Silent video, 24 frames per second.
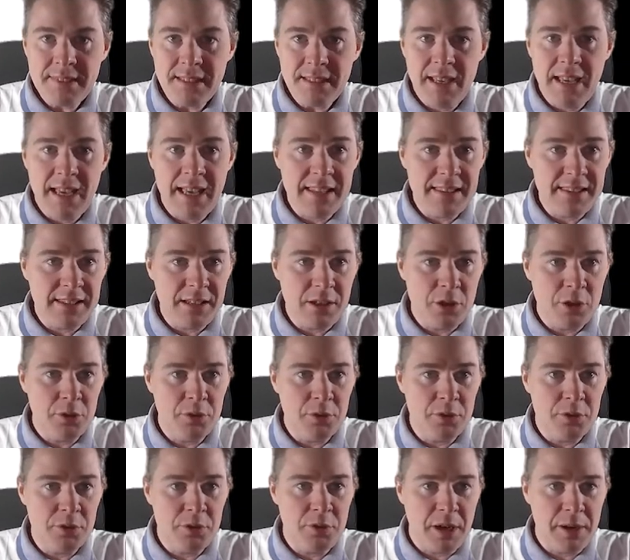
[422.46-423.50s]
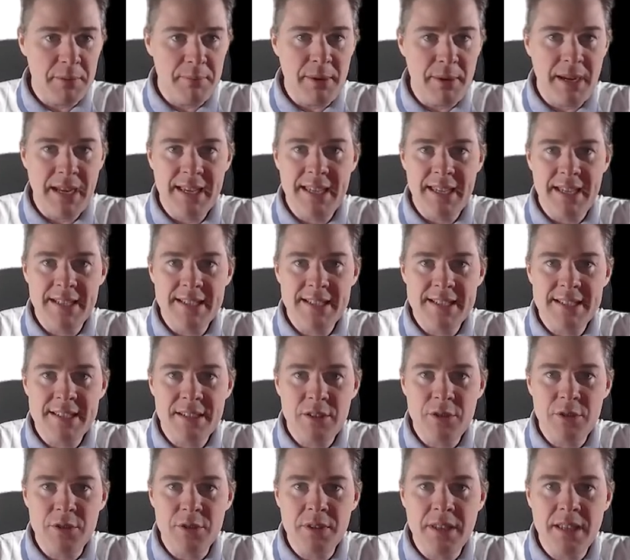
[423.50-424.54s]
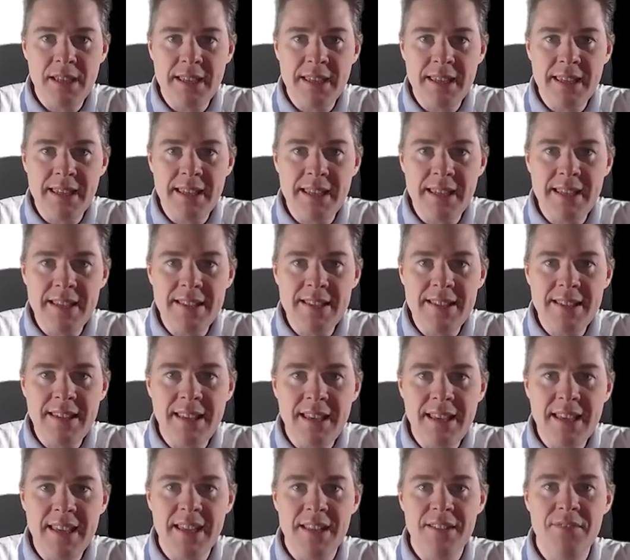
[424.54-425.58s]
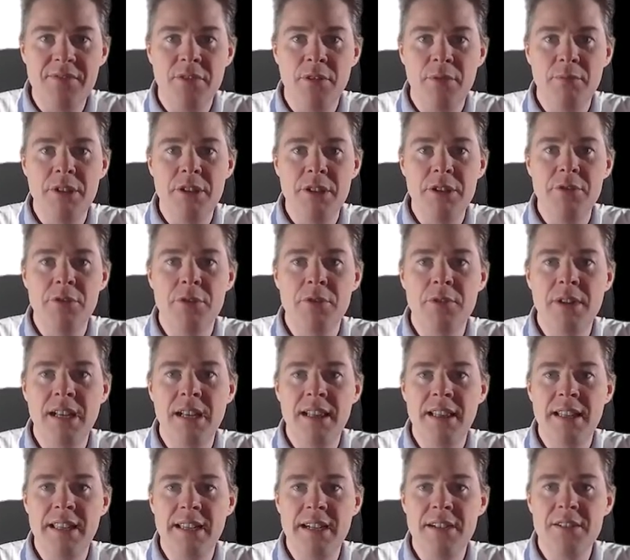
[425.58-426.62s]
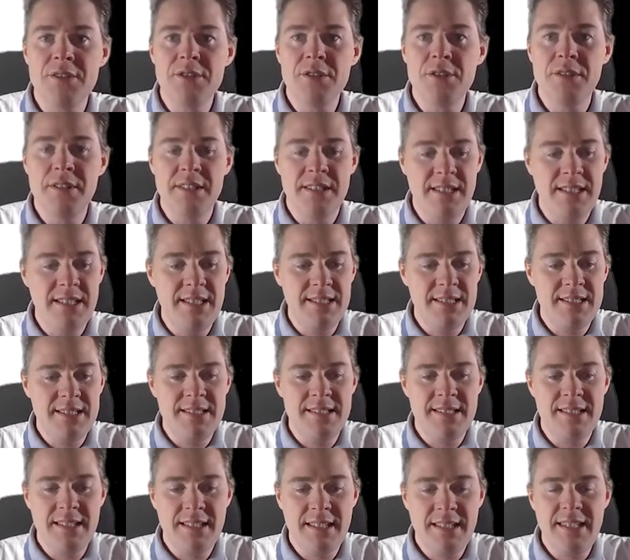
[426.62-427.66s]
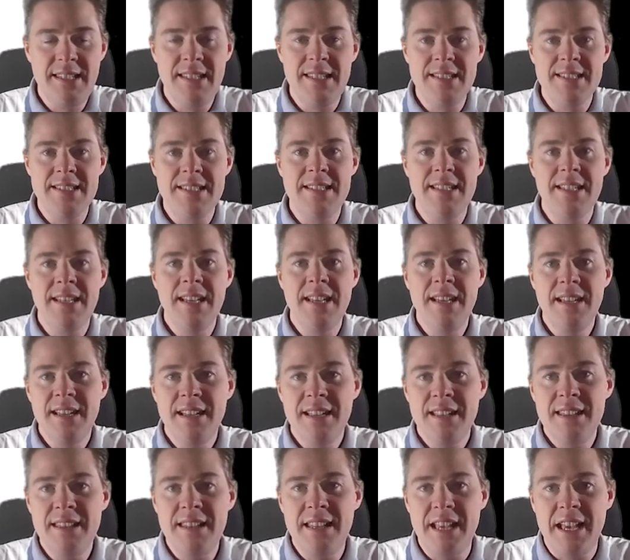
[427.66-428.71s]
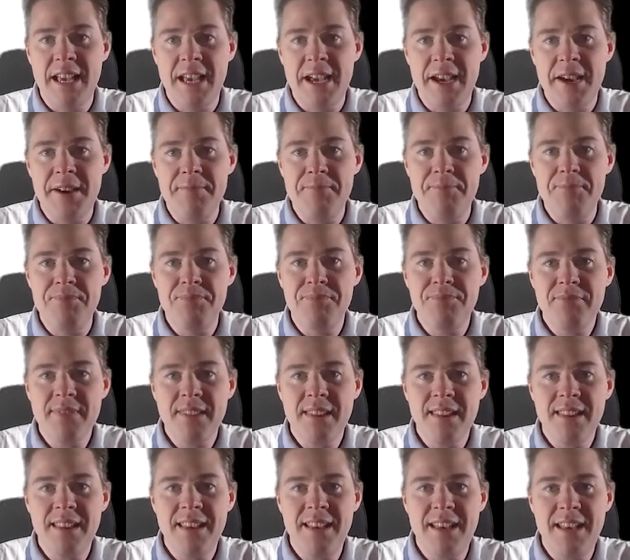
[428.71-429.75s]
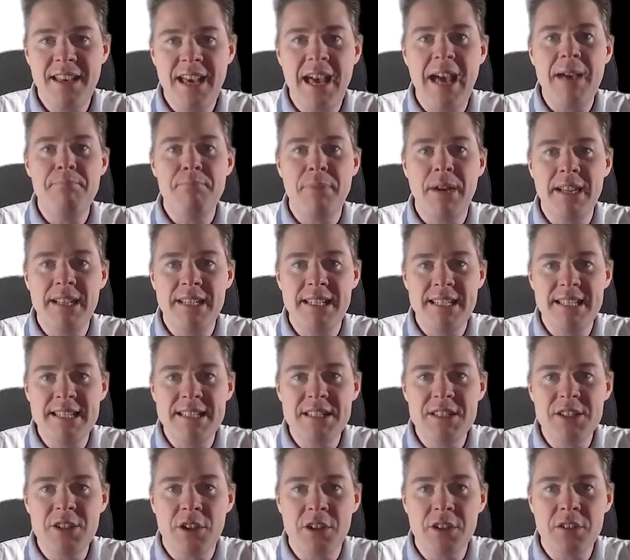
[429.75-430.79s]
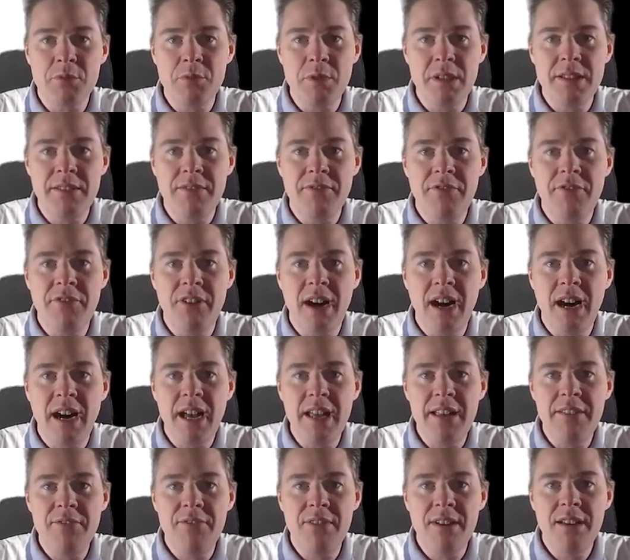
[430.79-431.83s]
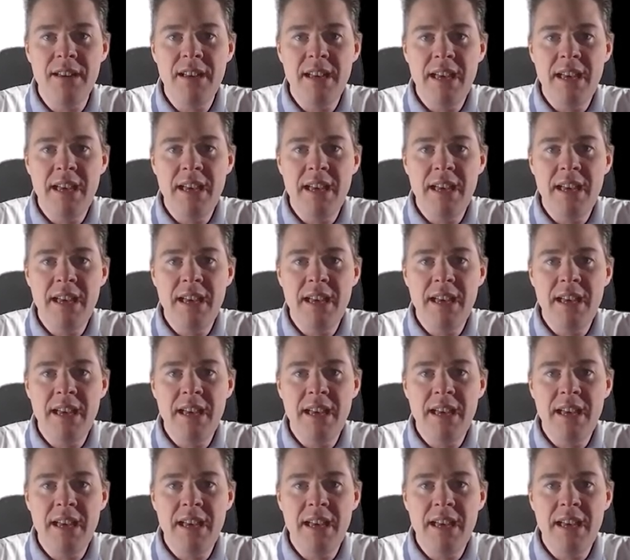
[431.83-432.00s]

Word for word: and go to our package, you can take it from the URL here. So this is the um, uh, app ID. It starts with 5FB.